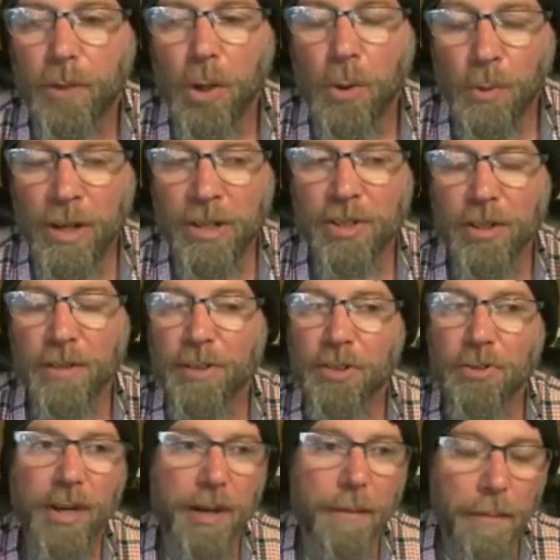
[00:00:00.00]
well served to
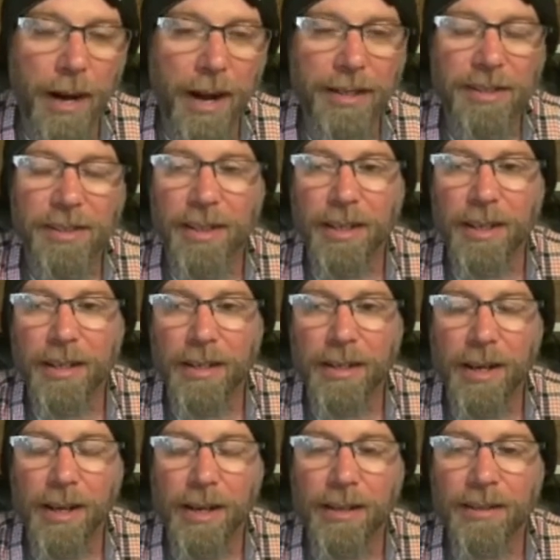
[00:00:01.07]
train in boxing and
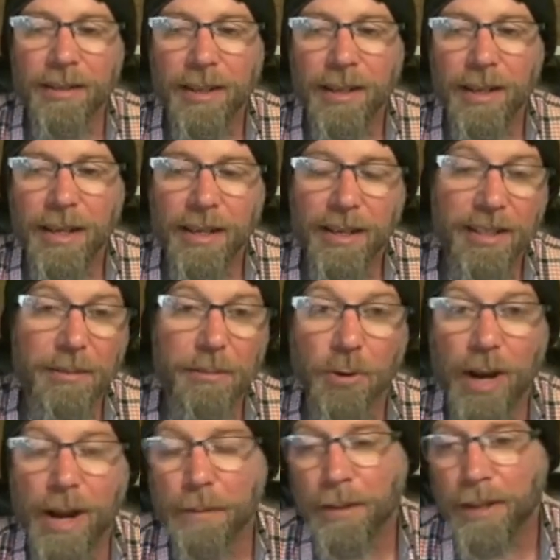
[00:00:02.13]
uh, get some
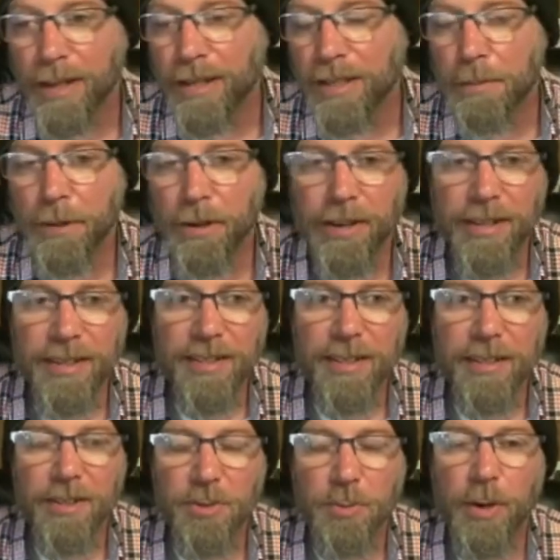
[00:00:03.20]
grappling experience
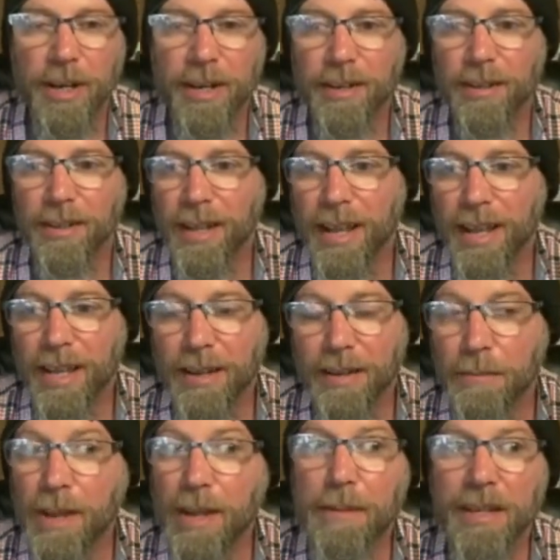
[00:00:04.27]
in as well. And
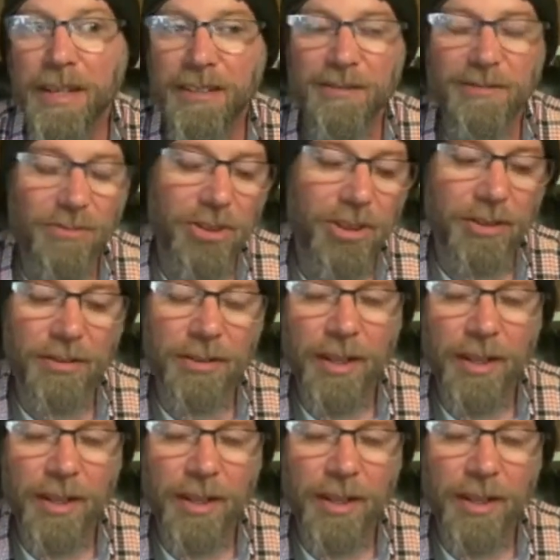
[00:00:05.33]
maybe, you know,